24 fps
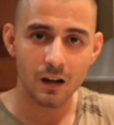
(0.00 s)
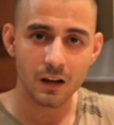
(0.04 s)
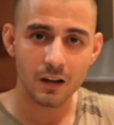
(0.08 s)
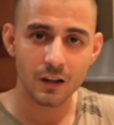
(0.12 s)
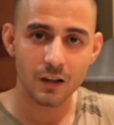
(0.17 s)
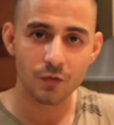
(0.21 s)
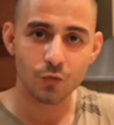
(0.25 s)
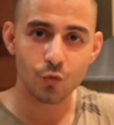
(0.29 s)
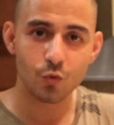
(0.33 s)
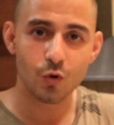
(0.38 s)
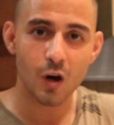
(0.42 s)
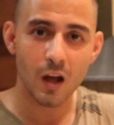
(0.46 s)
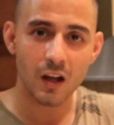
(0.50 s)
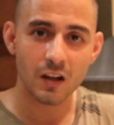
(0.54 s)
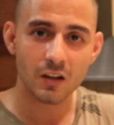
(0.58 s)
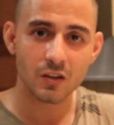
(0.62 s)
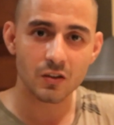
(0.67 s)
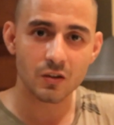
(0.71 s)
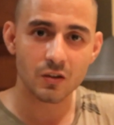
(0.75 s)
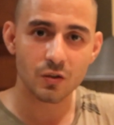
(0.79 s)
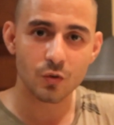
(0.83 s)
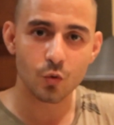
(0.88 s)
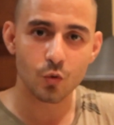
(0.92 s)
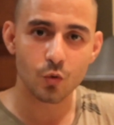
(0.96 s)
If you like
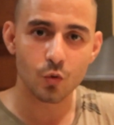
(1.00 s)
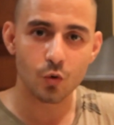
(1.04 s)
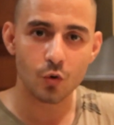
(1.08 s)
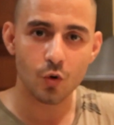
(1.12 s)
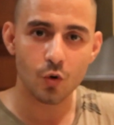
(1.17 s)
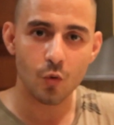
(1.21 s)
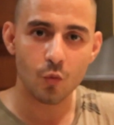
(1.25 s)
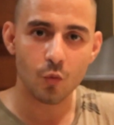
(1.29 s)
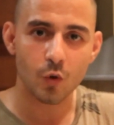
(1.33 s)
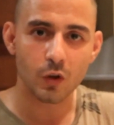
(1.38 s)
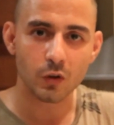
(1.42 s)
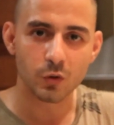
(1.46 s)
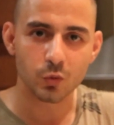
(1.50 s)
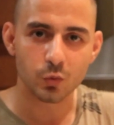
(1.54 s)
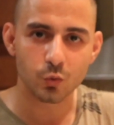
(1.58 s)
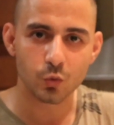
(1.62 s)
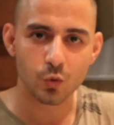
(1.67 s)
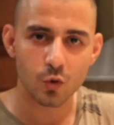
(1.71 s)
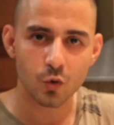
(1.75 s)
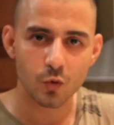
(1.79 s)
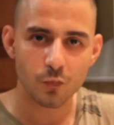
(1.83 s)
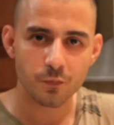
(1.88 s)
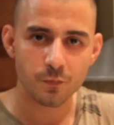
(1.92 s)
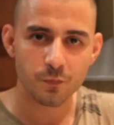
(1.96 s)
it, you know what to
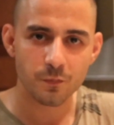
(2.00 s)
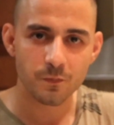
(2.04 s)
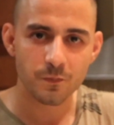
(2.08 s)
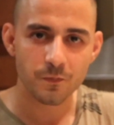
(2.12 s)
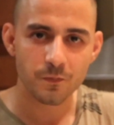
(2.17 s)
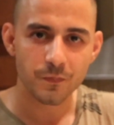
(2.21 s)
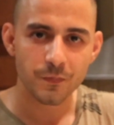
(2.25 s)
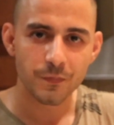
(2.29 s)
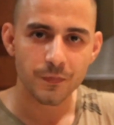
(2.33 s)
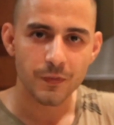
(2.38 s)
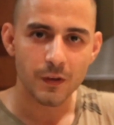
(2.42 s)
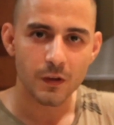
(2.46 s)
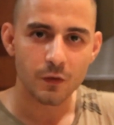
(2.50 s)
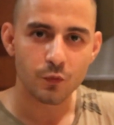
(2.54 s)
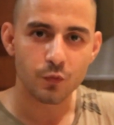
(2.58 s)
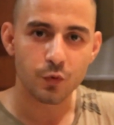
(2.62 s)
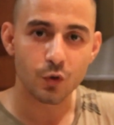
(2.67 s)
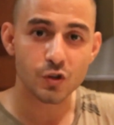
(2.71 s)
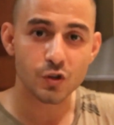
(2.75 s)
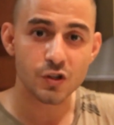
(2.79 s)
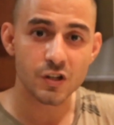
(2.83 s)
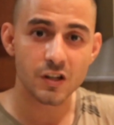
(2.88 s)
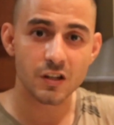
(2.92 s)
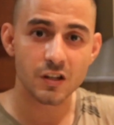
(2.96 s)
do.
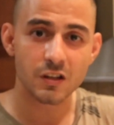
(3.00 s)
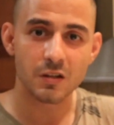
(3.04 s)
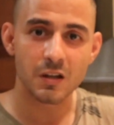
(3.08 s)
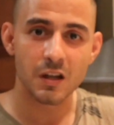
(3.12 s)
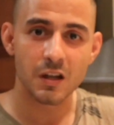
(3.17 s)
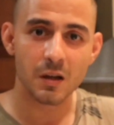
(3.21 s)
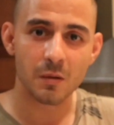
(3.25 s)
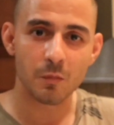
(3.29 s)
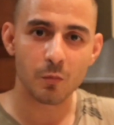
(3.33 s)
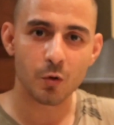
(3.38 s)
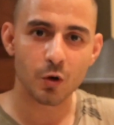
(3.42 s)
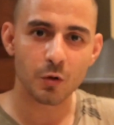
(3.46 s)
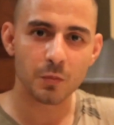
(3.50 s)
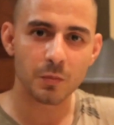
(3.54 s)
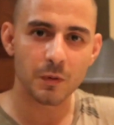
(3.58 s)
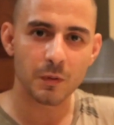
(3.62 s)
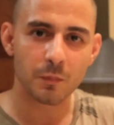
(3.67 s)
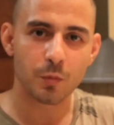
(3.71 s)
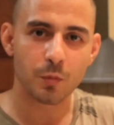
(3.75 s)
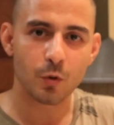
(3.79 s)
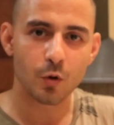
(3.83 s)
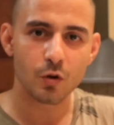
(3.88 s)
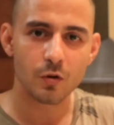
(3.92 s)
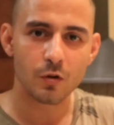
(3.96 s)
Foresee it more
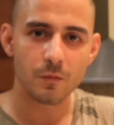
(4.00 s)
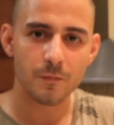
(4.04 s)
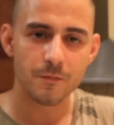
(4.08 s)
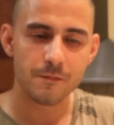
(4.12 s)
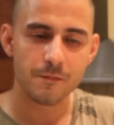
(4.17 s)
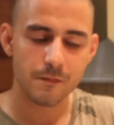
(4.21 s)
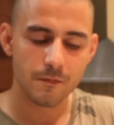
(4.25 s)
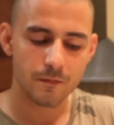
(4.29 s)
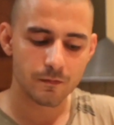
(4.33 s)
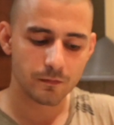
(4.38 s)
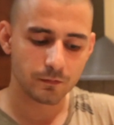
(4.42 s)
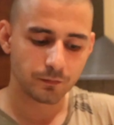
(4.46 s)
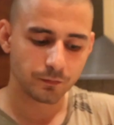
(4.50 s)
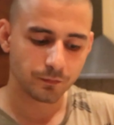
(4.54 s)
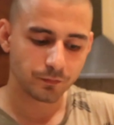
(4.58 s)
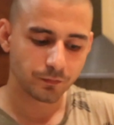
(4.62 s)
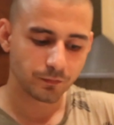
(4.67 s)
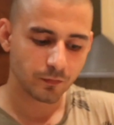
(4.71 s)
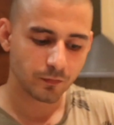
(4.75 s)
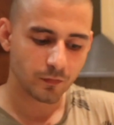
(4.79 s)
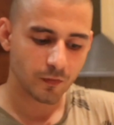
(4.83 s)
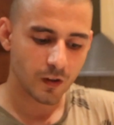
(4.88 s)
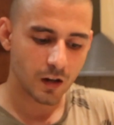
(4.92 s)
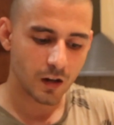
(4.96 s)
people
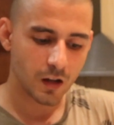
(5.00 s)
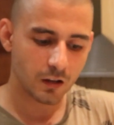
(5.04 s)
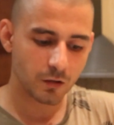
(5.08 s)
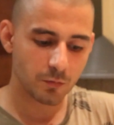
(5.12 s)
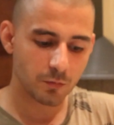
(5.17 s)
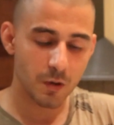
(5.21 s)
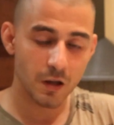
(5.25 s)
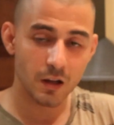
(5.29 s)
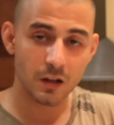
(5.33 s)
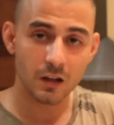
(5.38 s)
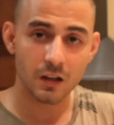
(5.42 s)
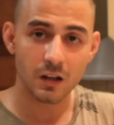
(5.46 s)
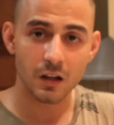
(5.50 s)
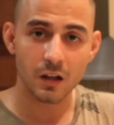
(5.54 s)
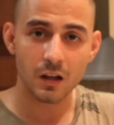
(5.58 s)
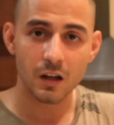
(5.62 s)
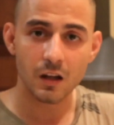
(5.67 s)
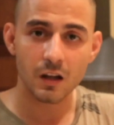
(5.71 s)
and make